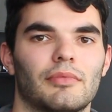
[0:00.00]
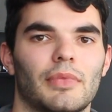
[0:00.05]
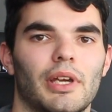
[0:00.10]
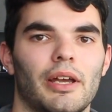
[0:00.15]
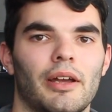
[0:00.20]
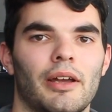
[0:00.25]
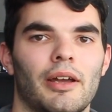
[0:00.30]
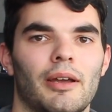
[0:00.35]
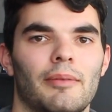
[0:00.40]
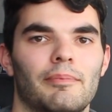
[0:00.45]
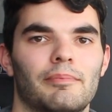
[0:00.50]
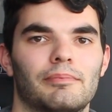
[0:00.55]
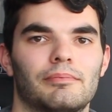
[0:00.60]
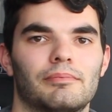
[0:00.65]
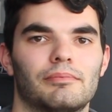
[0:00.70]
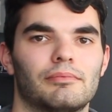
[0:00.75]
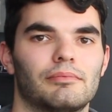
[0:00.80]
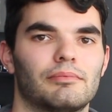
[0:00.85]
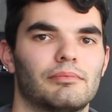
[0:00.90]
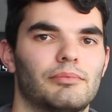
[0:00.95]

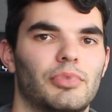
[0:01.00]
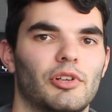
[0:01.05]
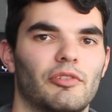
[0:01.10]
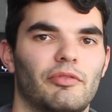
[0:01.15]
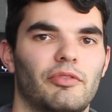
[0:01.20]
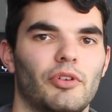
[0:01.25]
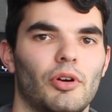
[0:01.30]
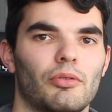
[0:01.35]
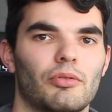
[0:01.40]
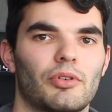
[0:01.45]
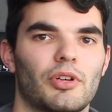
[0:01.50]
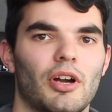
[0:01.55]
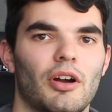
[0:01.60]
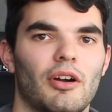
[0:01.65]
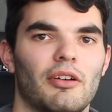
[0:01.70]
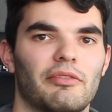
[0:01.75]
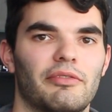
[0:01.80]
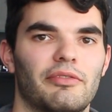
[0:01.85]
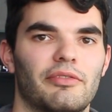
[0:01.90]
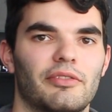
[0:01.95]
But
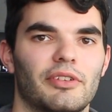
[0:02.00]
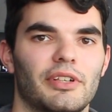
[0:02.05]
Volkov